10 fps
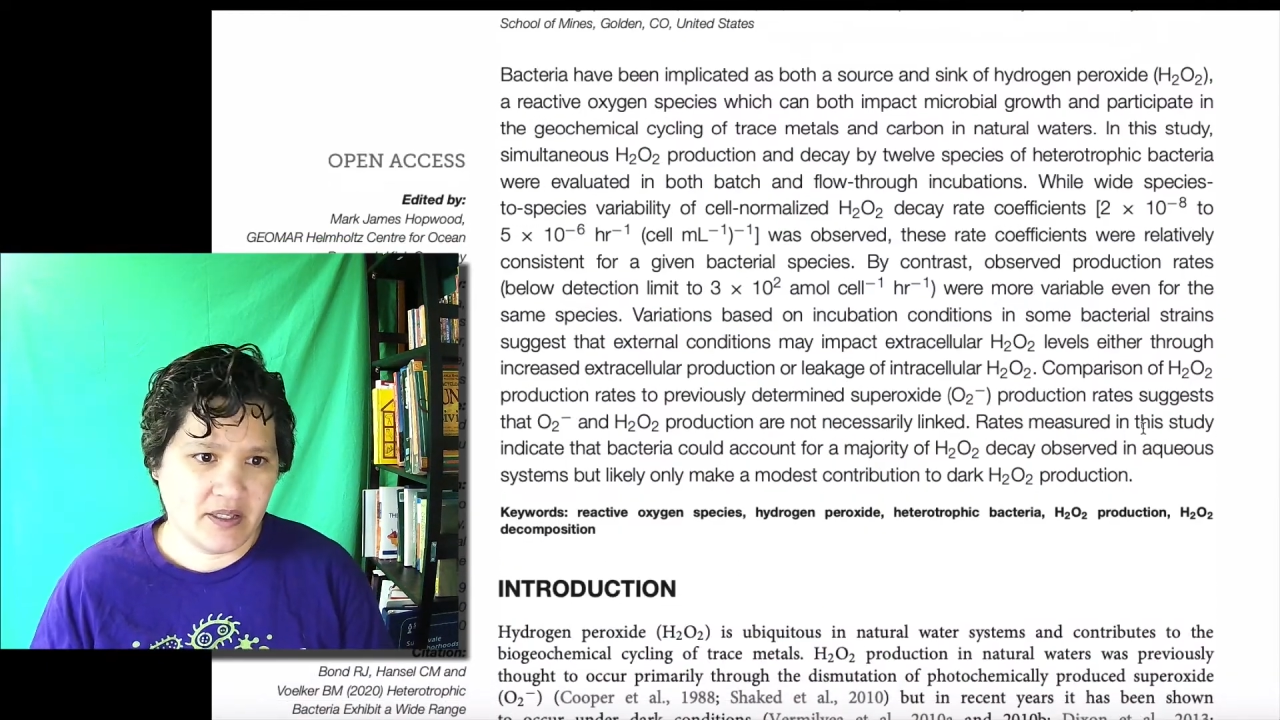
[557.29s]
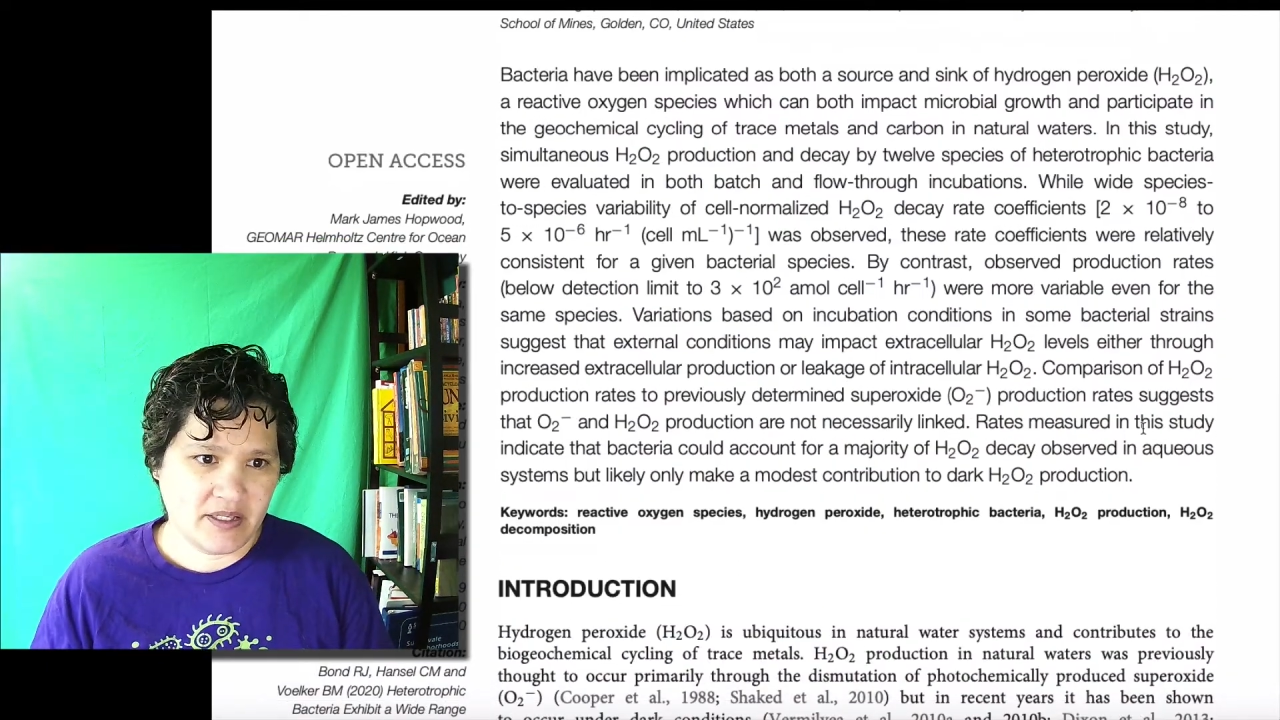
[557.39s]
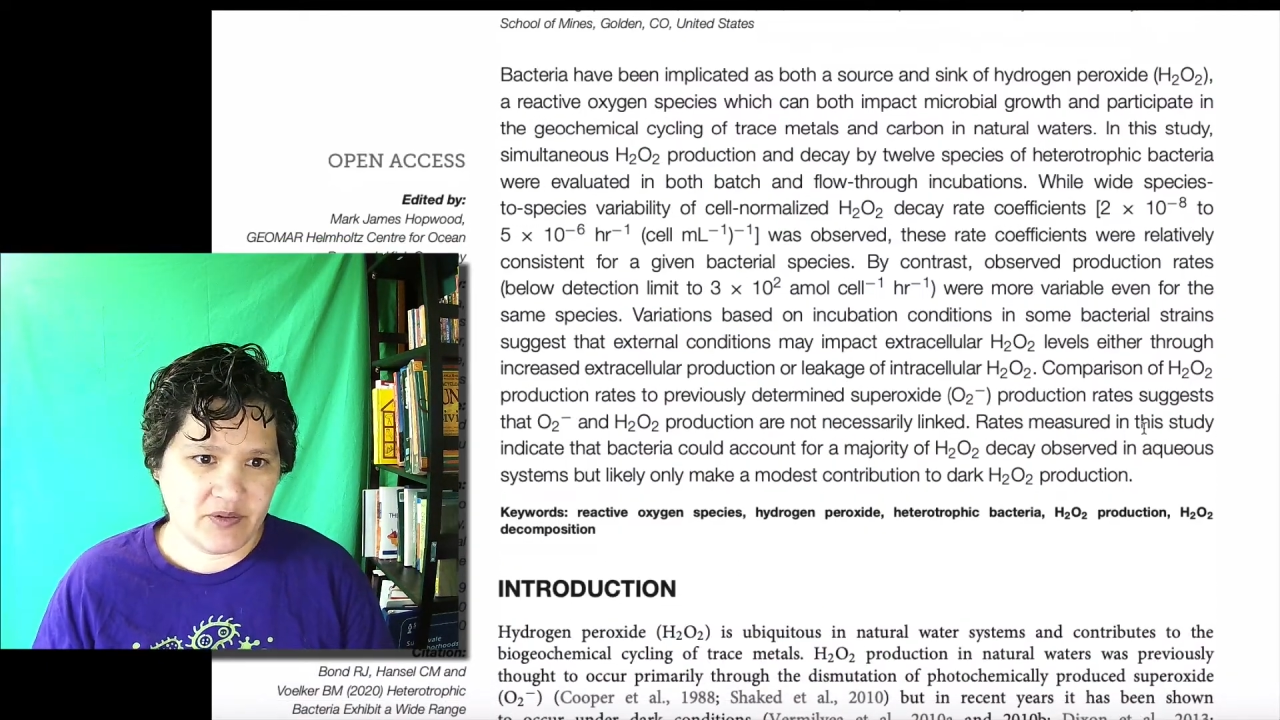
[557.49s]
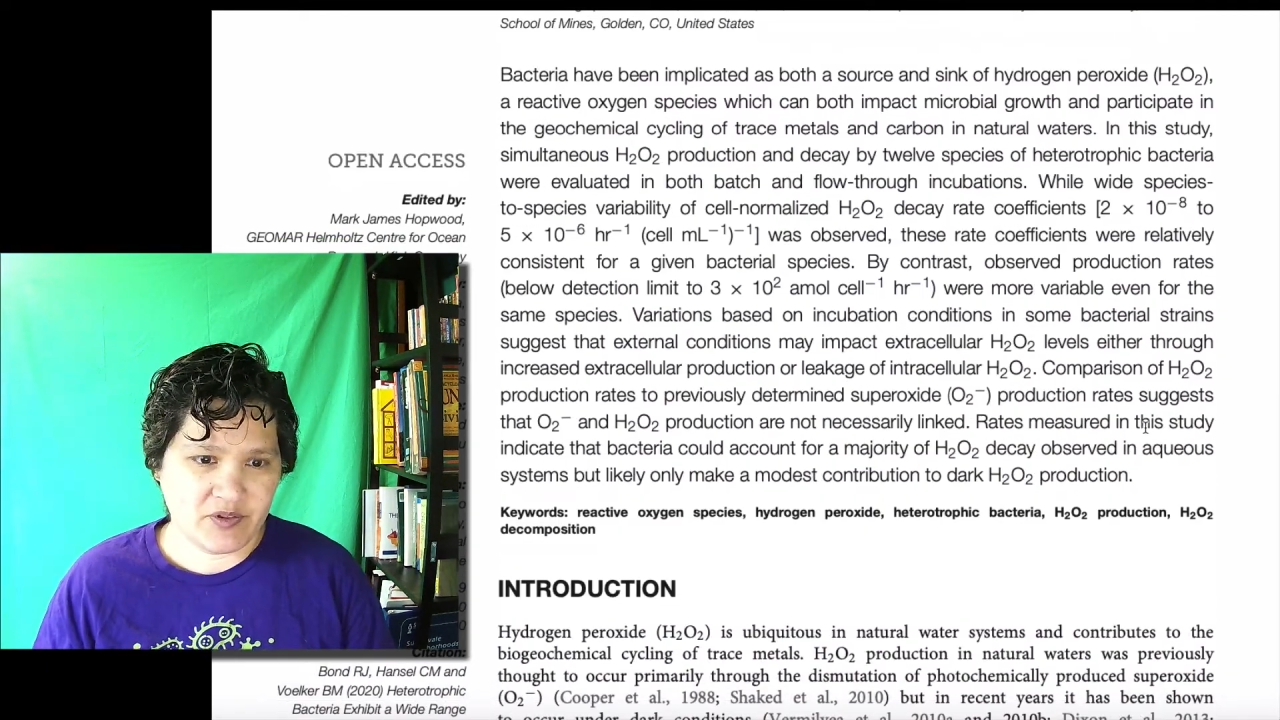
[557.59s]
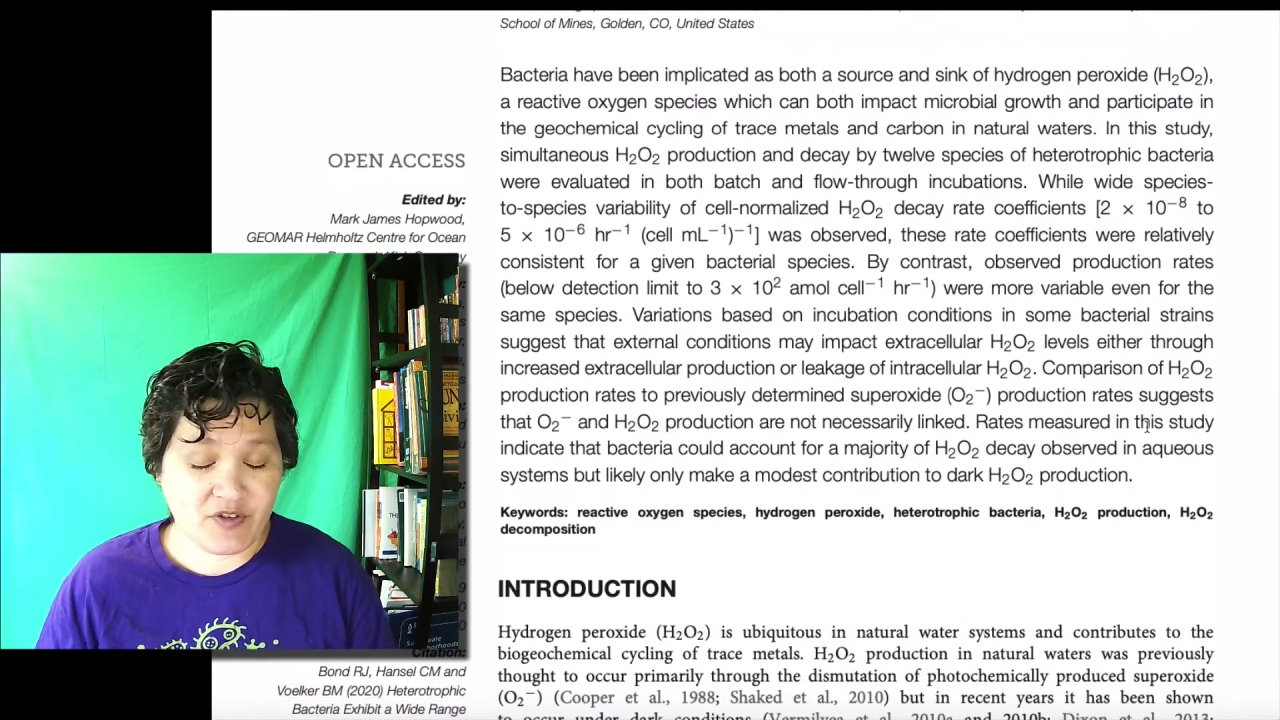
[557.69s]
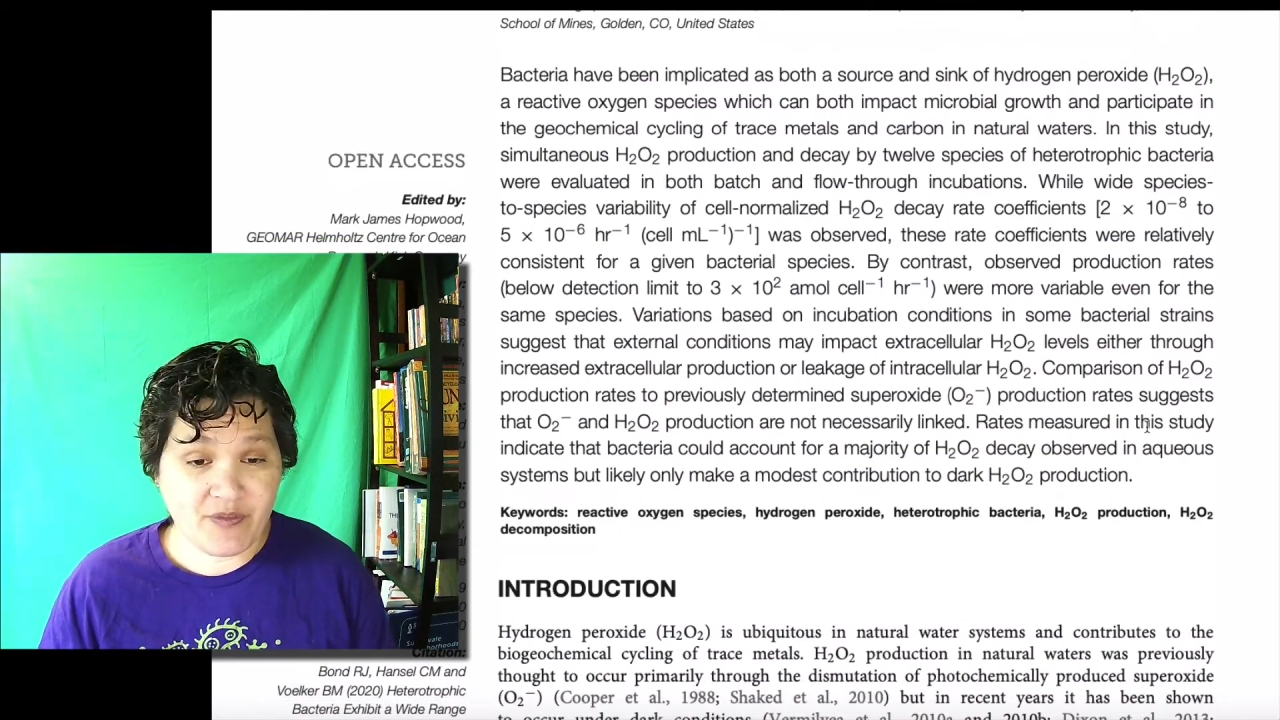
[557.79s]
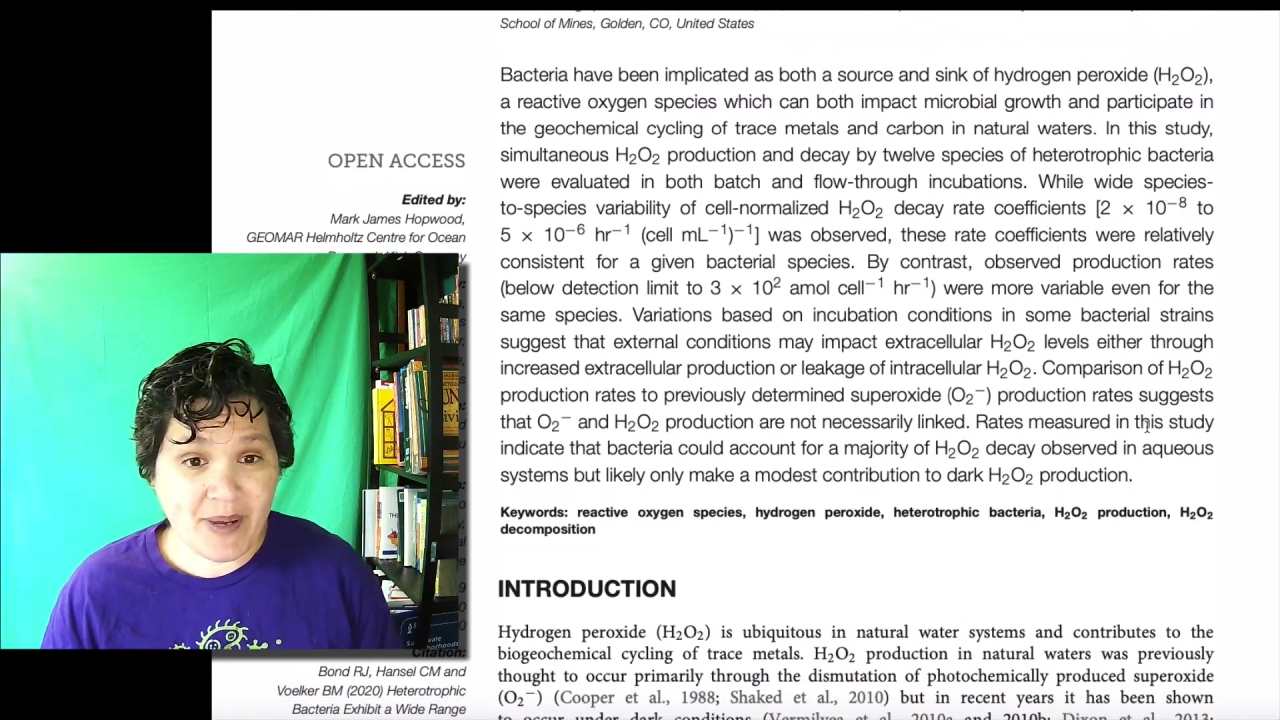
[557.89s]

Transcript: heterotrophic